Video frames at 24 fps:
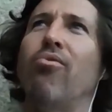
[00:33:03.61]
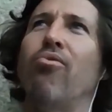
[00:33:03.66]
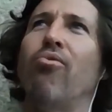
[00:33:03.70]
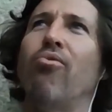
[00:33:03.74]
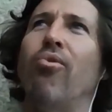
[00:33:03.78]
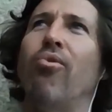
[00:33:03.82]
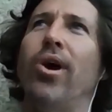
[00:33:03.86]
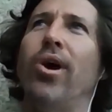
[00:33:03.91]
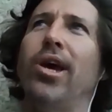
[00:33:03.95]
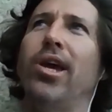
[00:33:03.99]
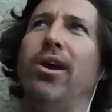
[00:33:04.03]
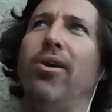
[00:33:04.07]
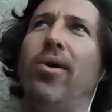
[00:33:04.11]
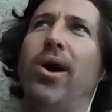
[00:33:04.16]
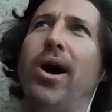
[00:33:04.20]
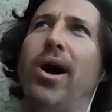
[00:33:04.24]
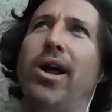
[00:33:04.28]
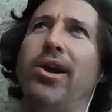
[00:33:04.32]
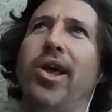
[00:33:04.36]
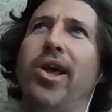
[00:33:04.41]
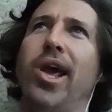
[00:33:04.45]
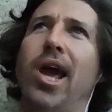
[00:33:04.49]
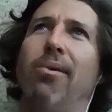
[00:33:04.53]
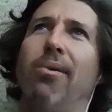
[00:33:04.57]
where you
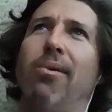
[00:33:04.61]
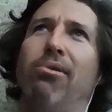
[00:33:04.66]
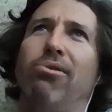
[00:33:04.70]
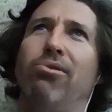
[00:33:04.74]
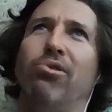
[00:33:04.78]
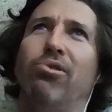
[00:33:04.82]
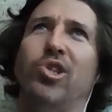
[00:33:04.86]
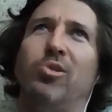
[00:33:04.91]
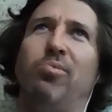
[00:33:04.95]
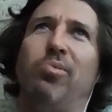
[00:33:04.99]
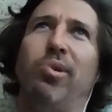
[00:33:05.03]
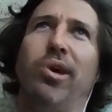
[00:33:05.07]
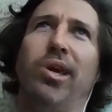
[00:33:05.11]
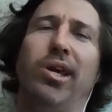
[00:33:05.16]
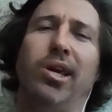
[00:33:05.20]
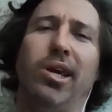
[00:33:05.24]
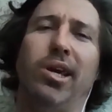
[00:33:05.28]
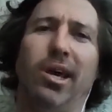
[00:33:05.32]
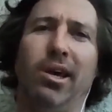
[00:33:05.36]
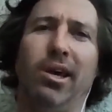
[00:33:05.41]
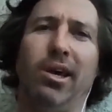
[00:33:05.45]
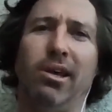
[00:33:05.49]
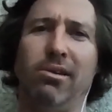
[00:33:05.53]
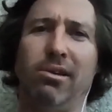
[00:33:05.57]
are now with your
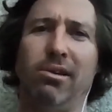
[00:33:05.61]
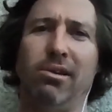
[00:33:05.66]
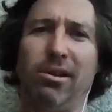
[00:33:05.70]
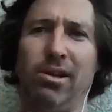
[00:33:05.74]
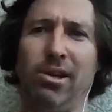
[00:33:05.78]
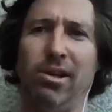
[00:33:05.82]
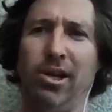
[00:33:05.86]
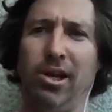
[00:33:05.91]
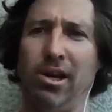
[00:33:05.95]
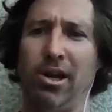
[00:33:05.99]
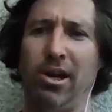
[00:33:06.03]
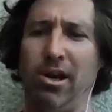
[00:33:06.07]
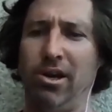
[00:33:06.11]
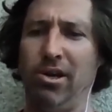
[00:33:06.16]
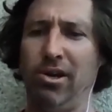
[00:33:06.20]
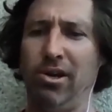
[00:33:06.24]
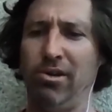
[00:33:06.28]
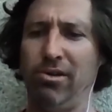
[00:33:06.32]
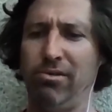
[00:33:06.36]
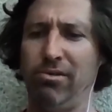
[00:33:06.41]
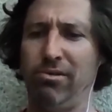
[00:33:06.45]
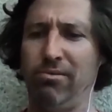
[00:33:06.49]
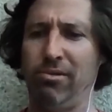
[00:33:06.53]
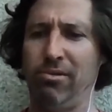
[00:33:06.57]
speaking and you know
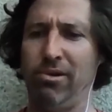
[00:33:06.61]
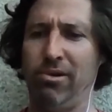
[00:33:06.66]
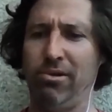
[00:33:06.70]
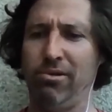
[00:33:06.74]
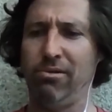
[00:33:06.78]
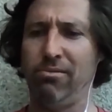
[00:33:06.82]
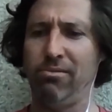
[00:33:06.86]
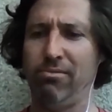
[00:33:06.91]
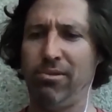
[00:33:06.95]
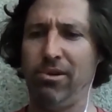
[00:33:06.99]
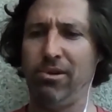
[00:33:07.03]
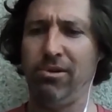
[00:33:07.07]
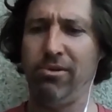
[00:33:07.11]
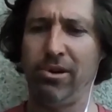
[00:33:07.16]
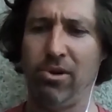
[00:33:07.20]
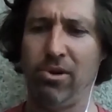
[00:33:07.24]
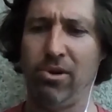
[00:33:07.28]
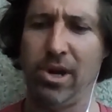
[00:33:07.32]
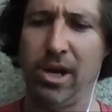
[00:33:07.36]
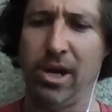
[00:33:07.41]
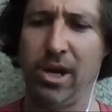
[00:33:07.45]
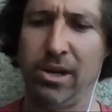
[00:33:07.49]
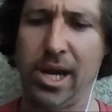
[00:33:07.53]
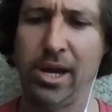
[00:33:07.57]
you're you're you're
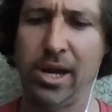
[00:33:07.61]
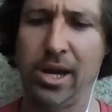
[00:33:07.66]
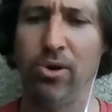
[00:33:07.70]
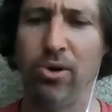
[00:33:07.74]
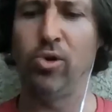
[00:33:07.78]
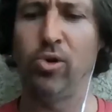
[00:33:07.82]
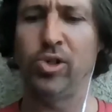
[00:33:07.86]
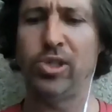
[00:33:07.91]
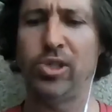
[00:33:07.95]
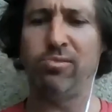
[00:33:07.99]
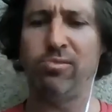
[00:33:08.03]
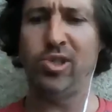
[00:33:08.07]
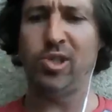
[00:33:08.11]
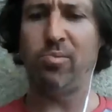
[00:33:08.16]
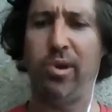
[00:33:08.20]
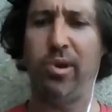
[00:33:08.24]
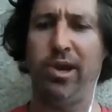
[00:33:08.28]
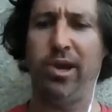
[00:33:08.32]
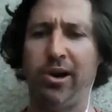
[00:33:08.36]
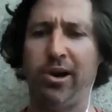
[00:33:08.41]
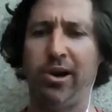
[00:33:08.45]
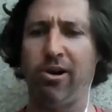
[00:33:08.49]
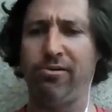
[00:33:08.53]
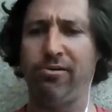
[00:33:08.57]
an, an, awesome
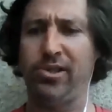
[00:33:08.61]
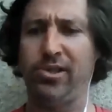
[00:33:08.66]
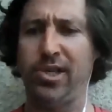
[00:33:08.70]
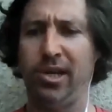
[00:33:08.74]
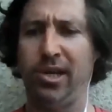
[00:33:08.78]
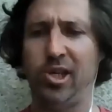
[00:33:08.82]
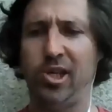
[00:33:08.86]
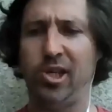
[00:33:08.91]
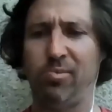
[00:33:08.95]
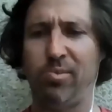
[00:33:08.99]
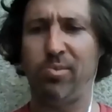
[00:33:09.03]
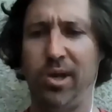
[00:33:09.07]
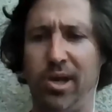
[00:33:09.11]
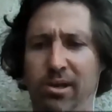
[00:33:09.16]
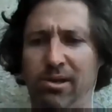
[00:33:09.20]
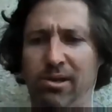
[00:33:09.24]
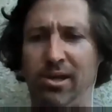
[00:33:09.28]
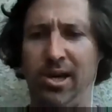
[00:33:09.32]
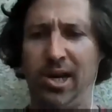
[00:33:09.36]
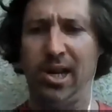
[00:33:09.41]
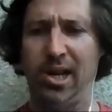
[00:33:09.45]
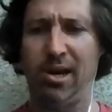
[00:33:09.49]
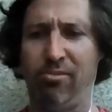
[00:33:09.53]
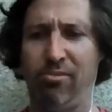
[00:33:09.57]
speaker i've seen you speak
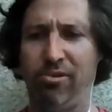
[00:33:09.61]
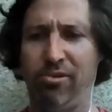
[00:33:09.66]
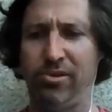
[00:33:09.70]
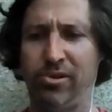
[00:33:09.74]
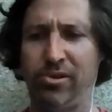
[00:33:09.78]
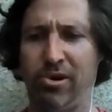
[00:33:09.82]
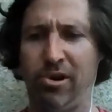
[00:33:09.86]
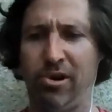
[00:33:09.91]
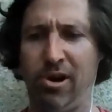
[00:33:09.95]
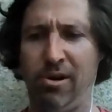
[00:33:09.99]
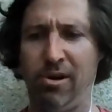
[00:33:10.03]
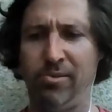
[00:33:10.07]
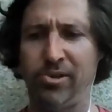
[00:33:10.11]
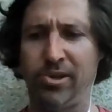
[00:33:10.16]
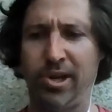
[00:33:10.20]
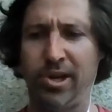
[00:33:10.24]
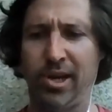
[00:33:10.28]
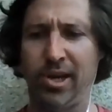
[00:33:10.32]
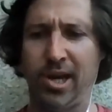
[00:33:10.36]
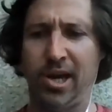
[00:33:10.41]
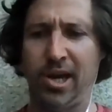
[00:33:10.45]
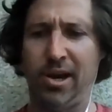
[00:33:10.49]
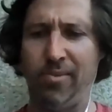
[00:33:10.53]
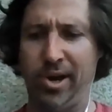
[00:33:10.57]
a number of times and
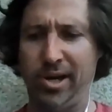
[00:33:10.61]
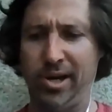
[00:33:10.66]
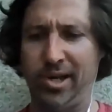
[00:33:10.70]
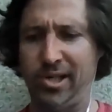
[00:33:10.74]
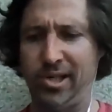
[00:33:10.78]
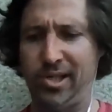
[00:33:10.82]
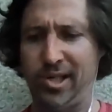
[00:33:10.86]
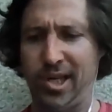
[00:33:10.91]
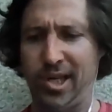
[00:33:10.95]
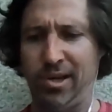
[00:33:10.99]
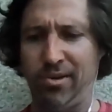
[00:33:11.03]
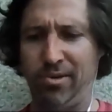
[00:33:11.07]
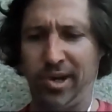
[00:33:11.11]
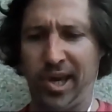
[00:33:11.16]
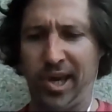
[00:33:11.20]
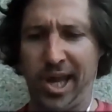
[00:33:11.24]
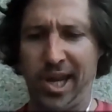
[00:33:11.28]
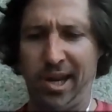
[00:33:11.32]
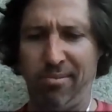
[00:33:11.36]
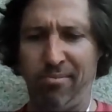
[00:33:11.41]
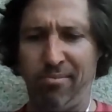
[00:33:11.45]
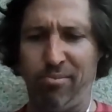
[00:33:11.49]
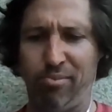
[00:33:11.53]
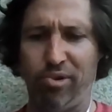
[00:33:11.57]
i can't wait to see you
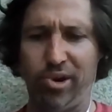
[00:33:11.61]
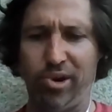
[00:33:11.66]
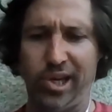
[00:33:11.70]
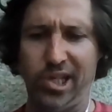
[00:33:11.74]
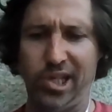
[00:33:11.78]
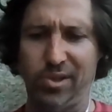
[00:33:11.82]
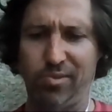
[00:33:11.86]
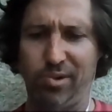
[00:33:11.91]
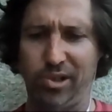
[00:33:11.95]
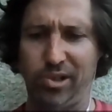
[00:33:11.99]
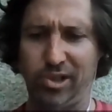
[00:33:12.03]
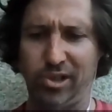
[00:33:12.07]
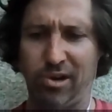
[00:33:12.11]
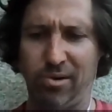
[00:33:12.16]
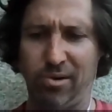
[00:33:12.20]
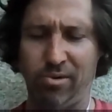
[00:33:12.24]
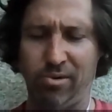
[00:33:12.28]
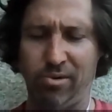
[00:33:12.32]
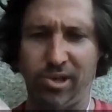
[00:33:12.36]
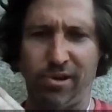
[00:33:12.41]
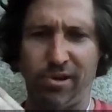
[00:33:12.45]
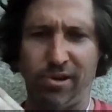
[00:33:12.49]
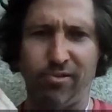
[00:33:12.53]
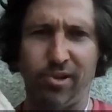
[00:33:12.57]
again in briz which i
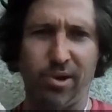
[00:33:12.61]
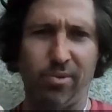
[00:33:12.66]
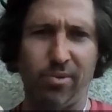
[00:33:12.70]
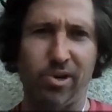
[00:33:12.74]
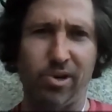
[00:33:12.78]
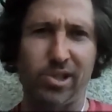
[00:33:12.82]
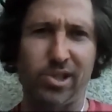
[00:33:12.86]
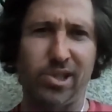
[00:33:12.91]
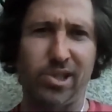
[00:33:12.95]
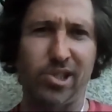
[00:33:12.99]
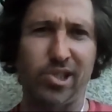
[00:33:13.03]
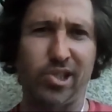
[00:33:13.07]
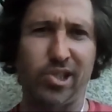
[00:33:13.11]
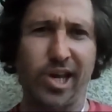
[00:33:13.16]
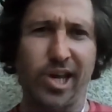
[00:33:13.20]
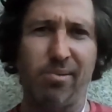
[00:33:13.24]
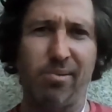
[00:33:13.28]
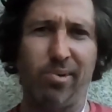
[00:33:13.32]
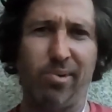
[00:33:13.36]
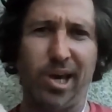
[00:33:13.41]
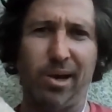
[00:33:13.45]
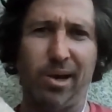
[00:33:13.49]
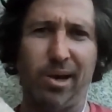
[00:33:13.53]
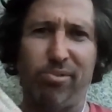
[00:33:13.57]
will definitely want to chat
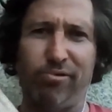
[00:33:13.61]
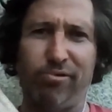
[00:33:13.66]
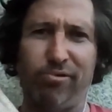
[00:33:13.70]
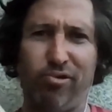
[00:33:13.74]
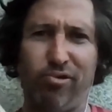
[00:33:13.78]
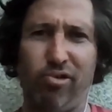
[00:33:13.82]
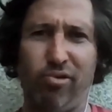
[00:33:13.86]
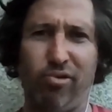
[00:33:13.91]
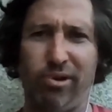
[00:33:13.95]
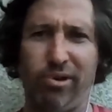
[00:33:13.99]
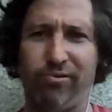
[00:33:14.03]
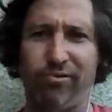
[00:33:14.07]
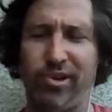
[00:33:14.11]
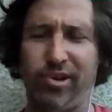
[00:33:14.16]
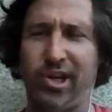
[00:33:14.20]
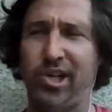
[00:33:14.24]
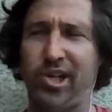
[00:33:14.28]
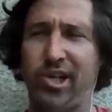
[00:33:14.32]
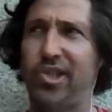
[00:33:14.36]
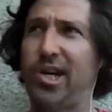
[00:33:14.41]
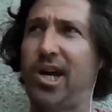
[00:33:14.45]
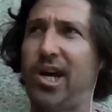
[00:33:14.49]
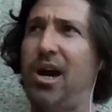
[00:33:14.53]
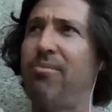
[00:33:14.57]
about before we
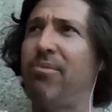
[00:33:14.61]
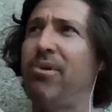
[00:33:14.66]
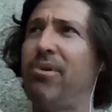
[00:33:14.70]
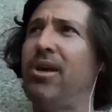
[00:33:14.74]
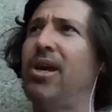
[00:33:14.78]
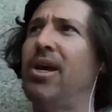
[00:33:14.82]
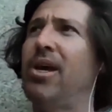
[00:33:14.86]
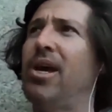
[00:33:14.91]
finish up